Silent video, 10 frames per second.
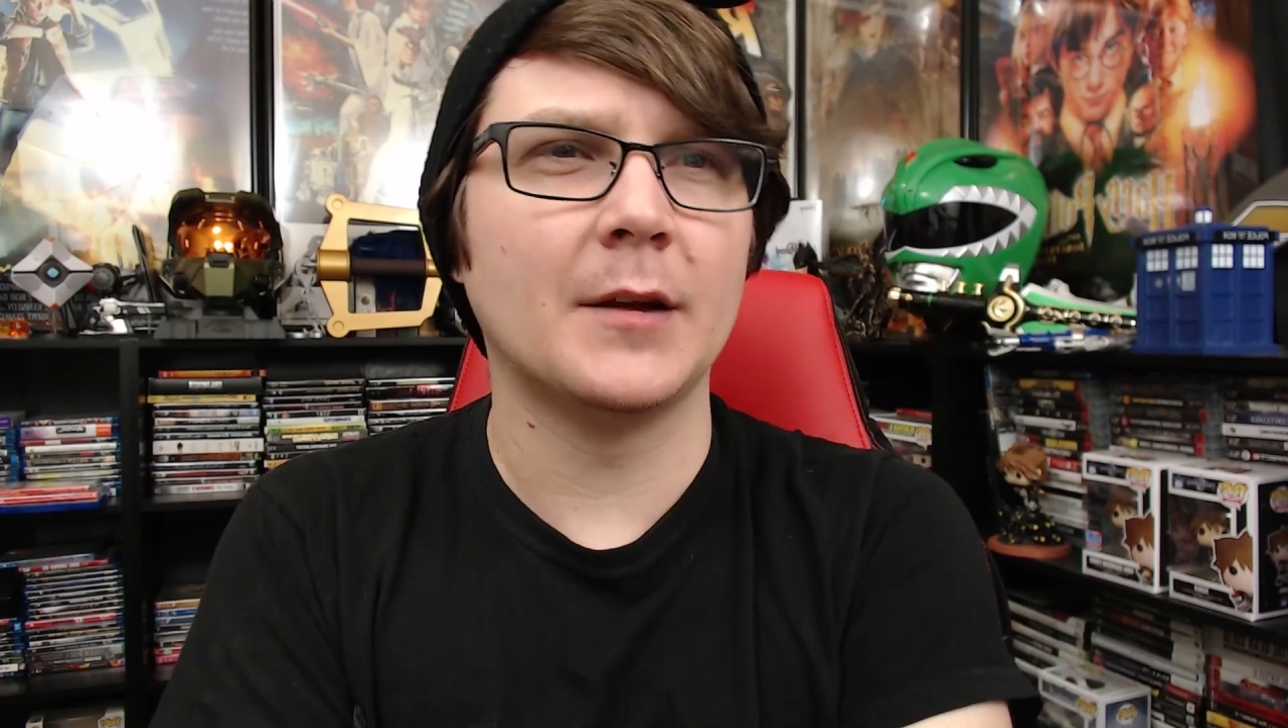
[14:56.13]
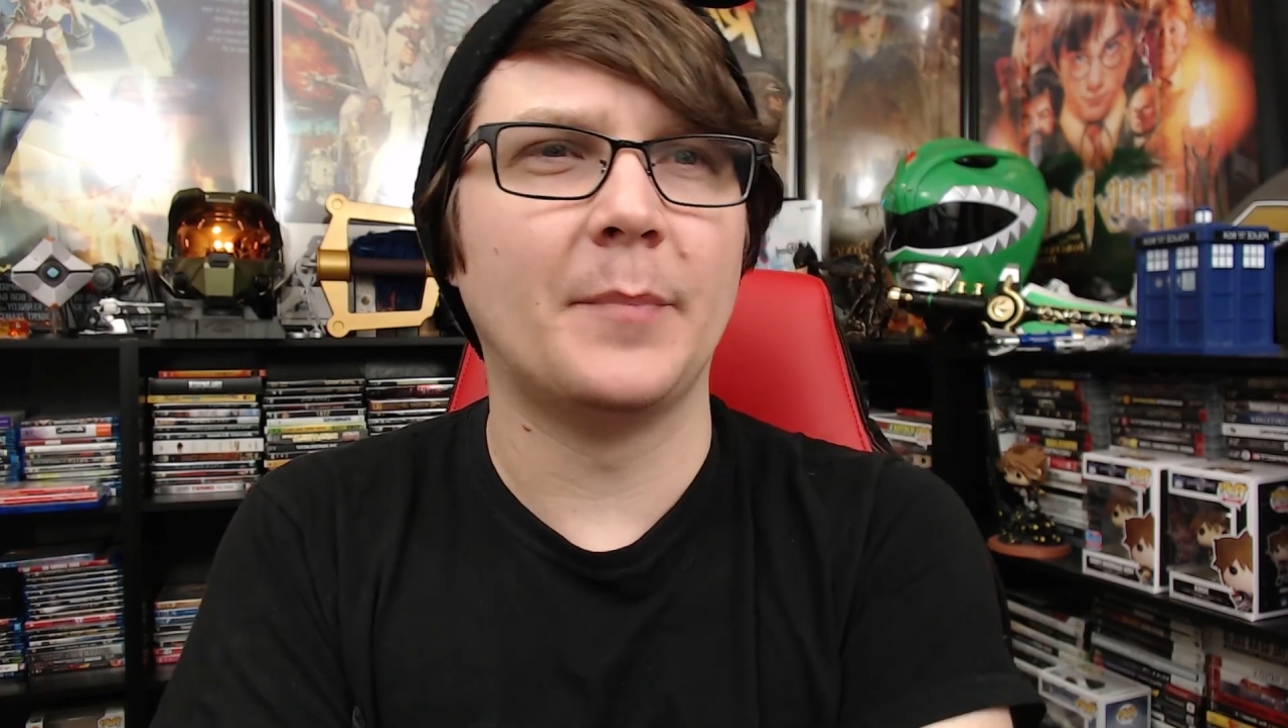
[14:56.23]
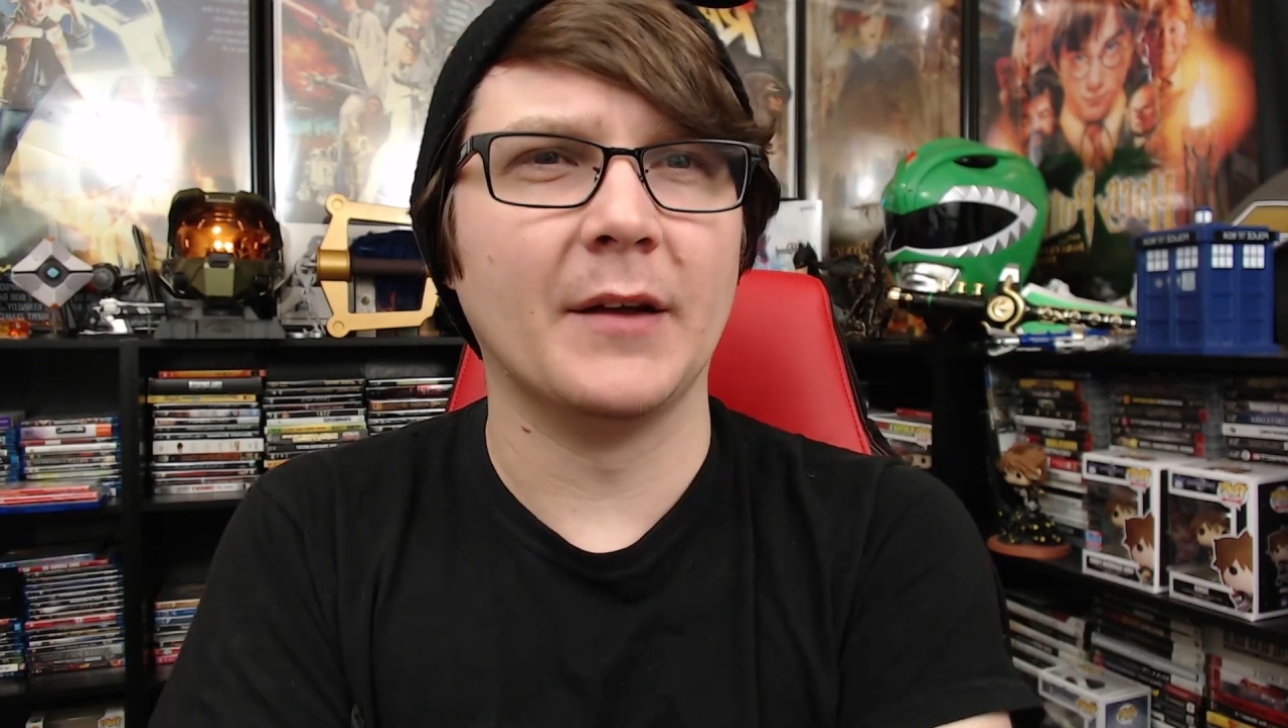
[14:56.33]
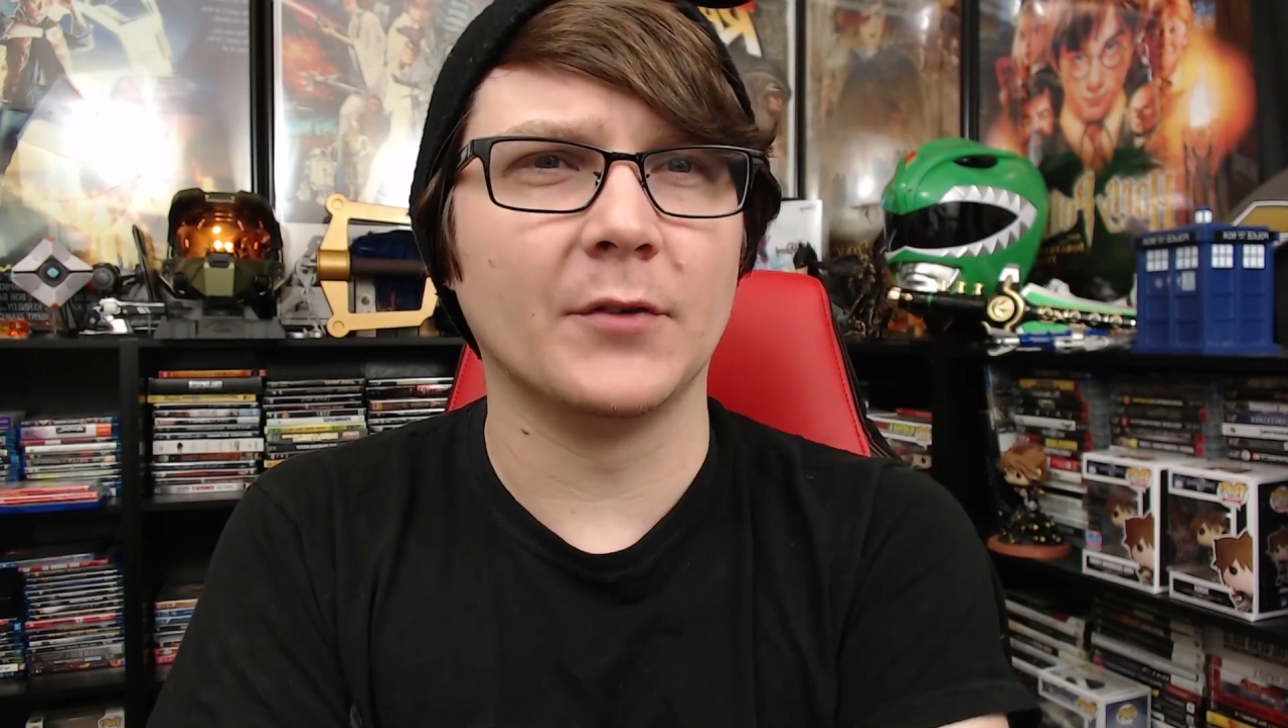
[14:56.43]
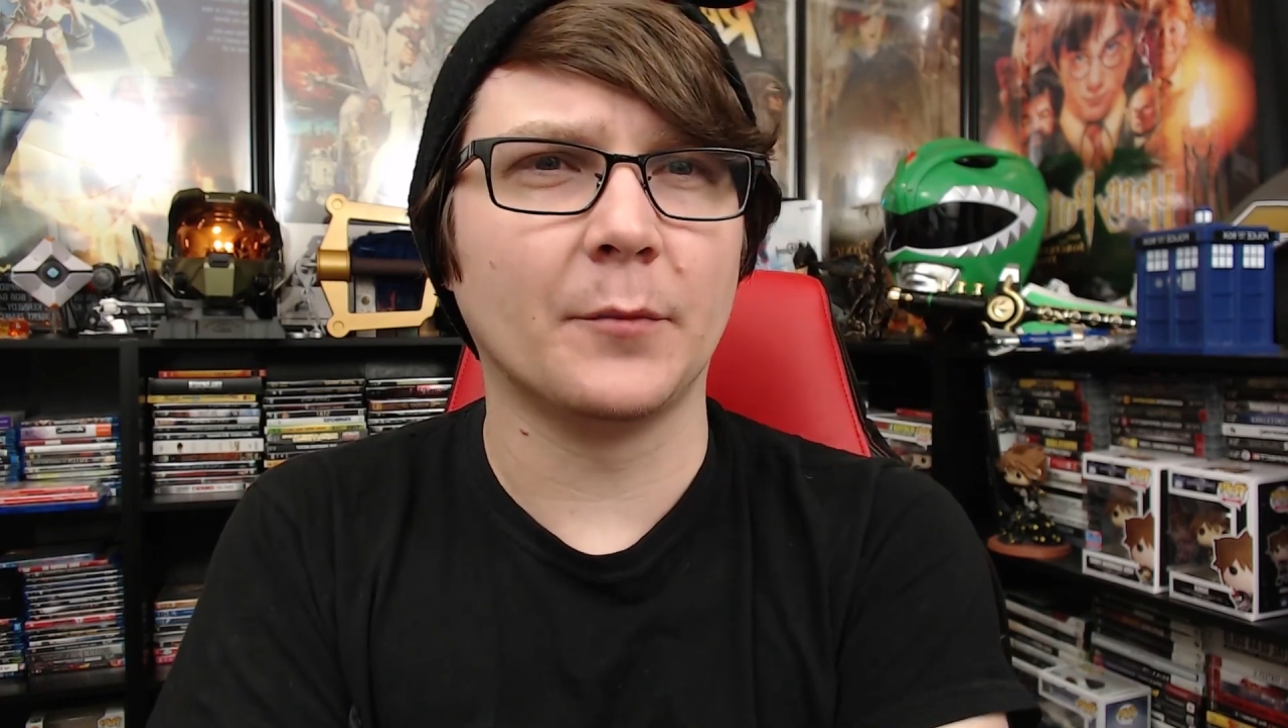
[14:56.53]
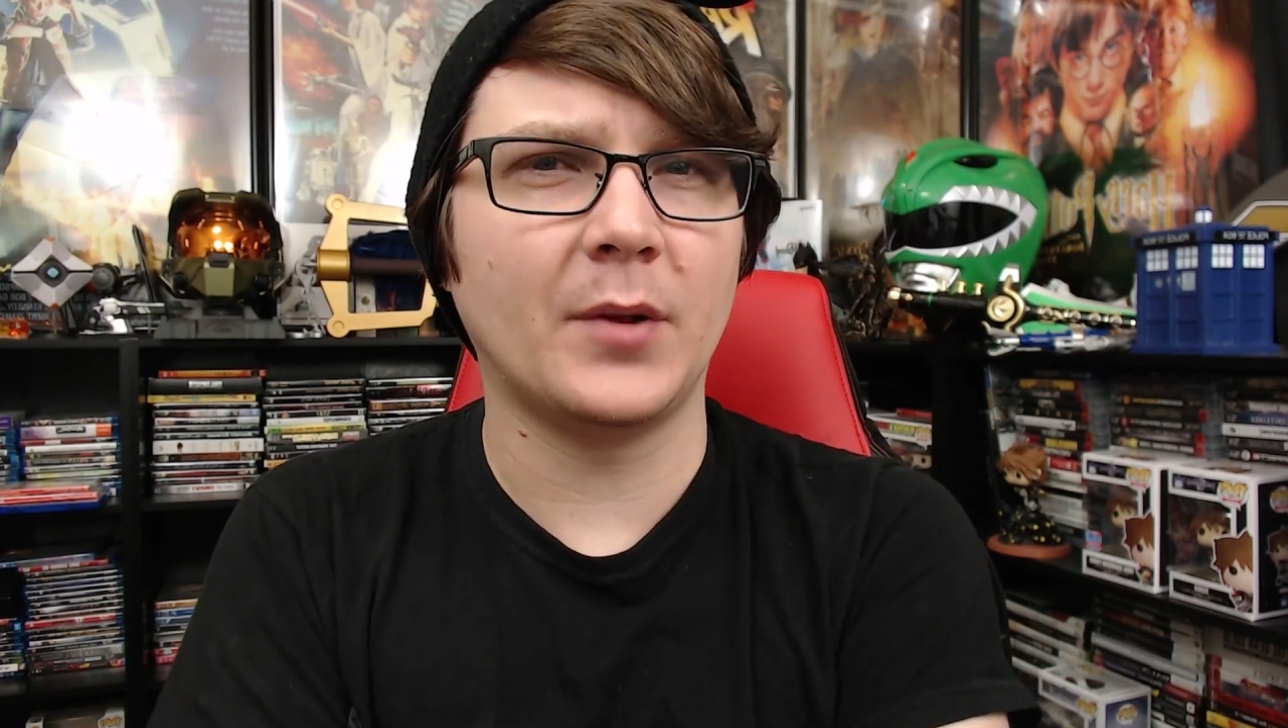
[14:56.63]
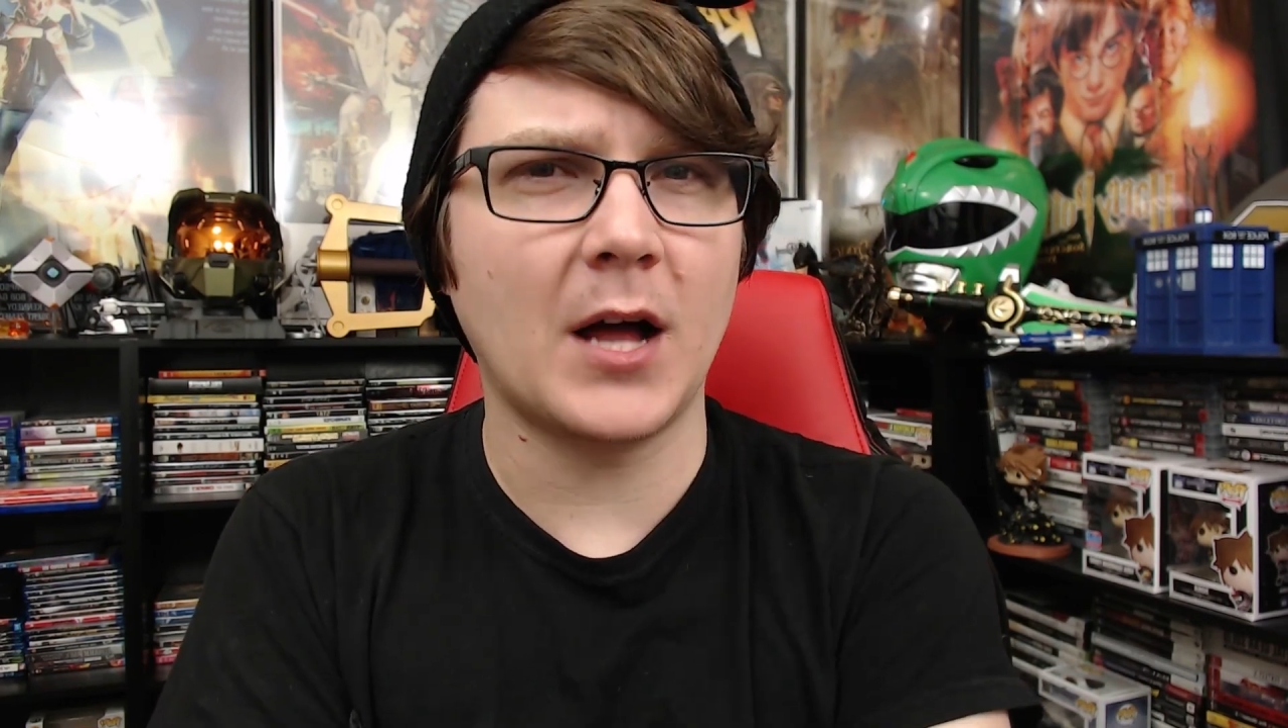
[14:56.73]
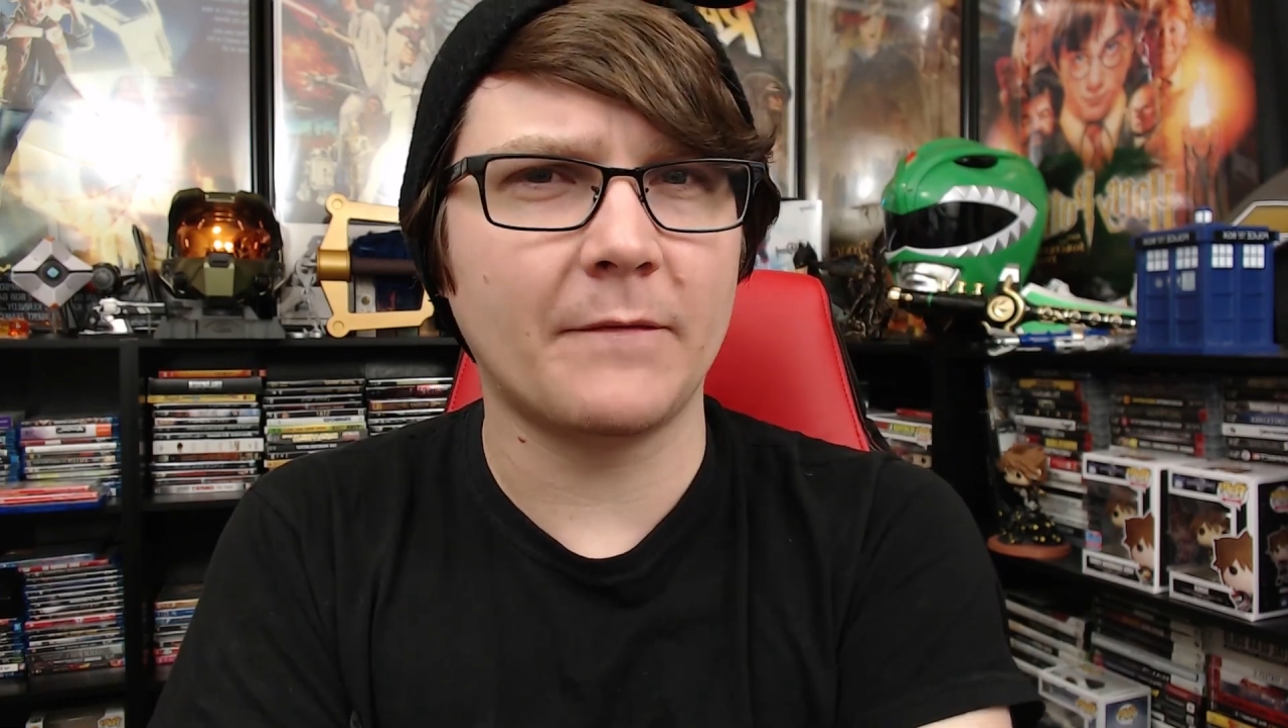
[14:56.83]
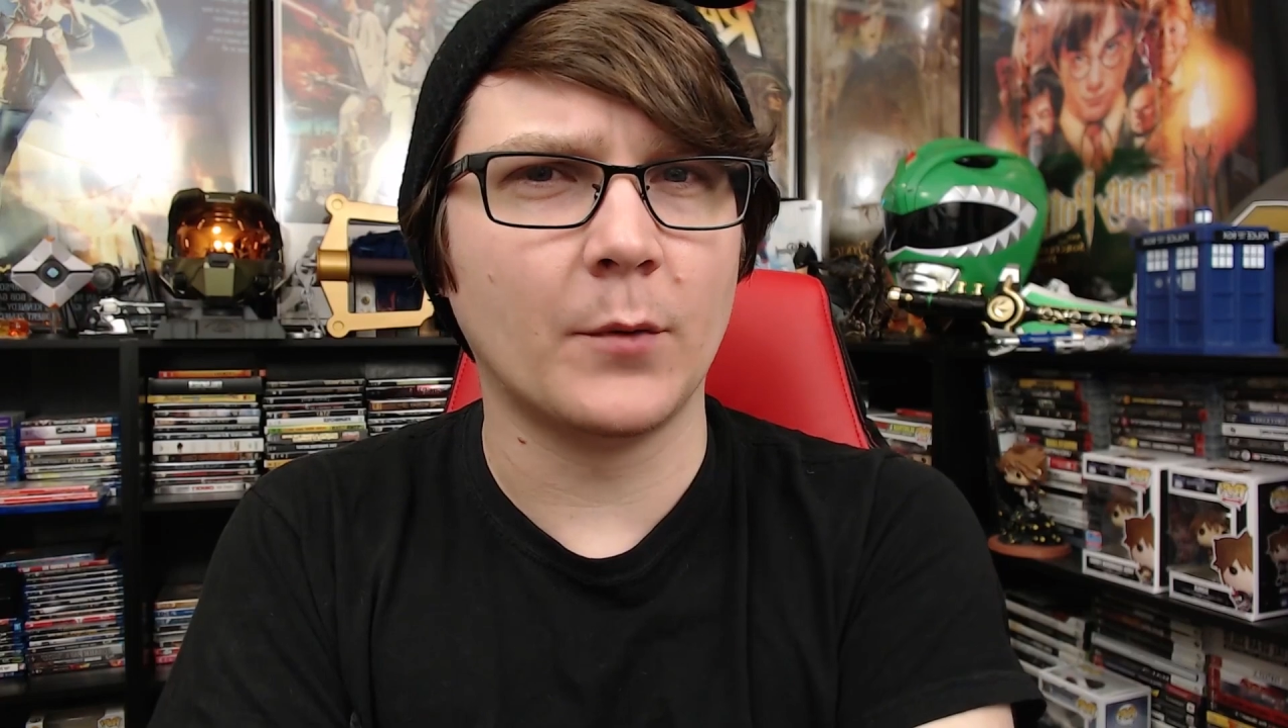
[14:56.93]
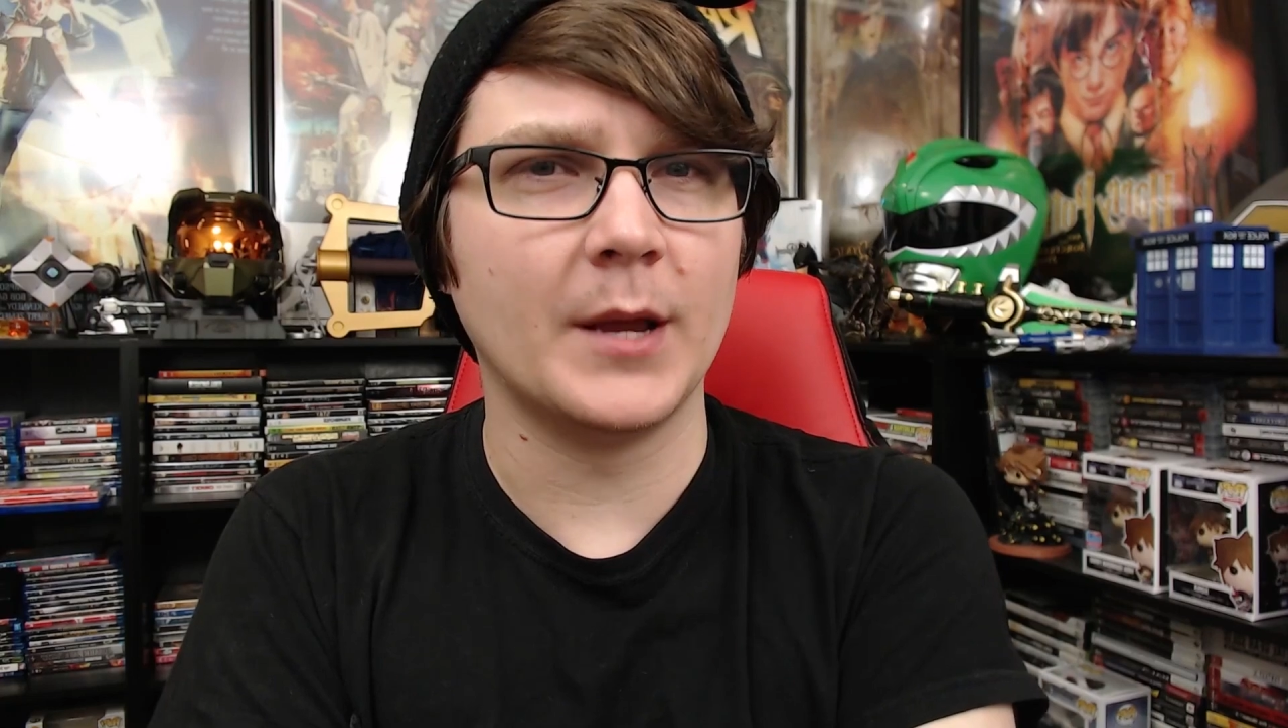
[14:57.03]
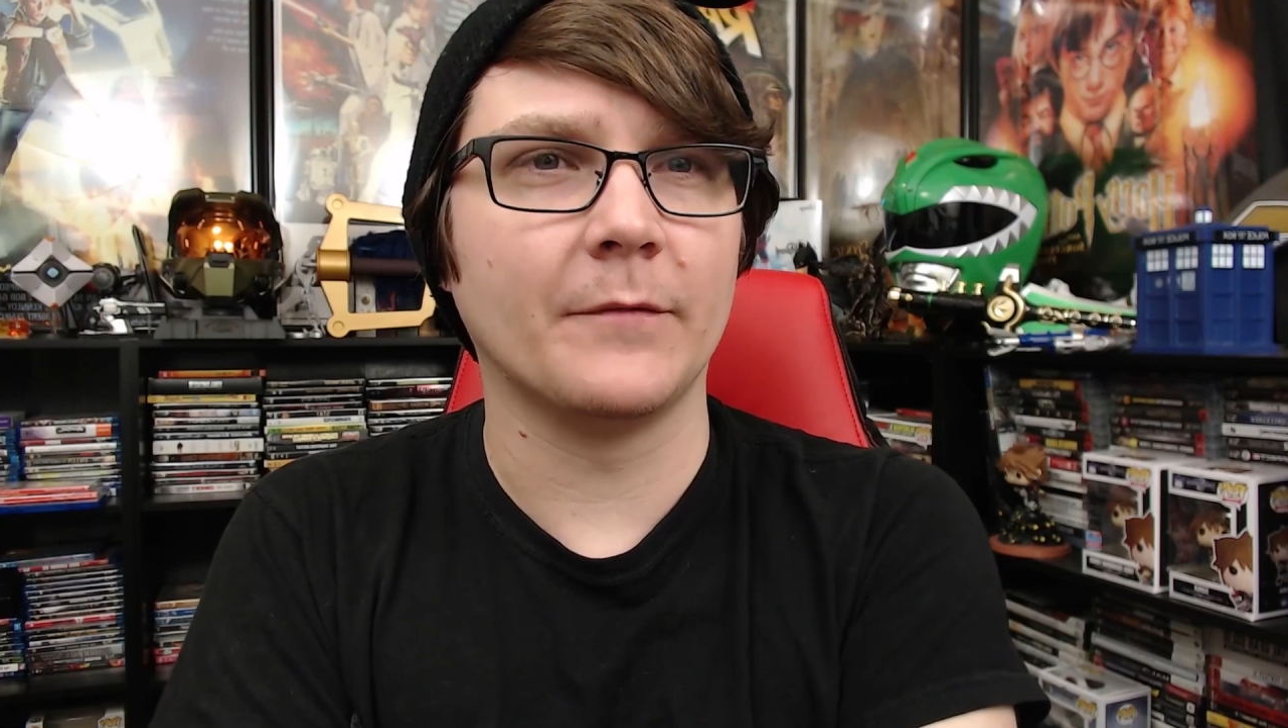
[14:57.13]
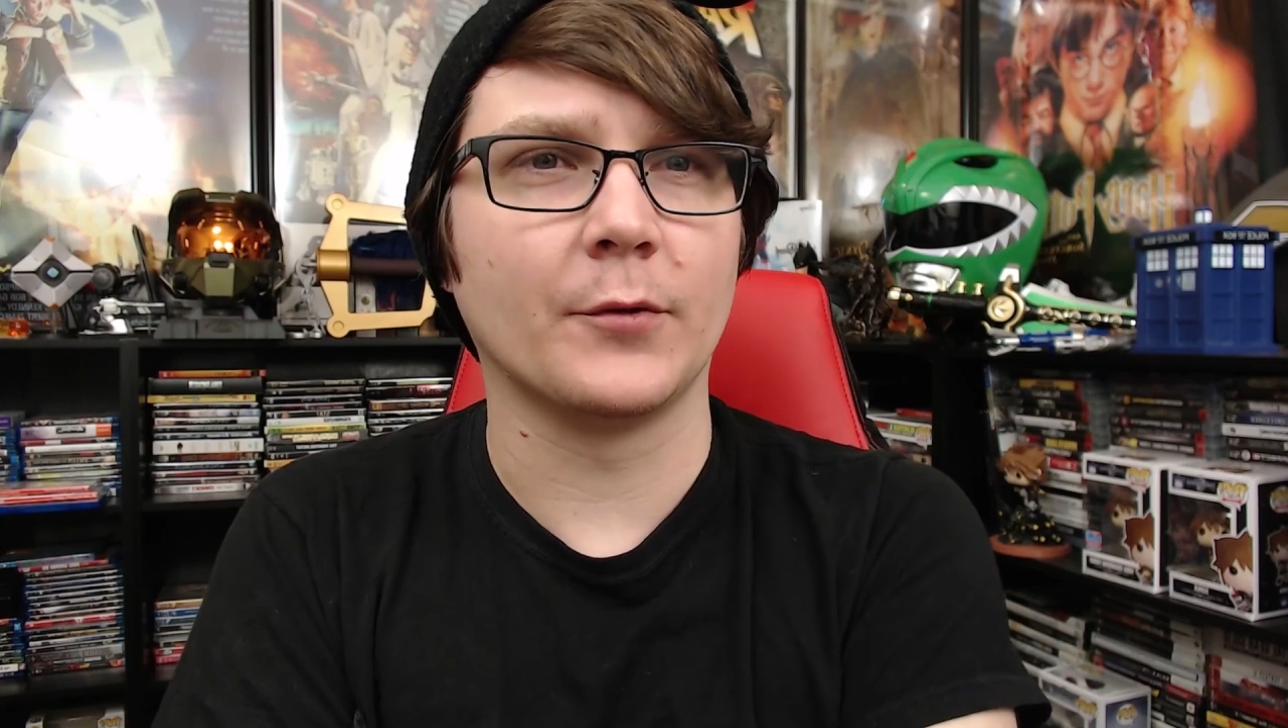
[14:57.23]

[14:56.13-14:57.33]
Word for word: pivotal plot point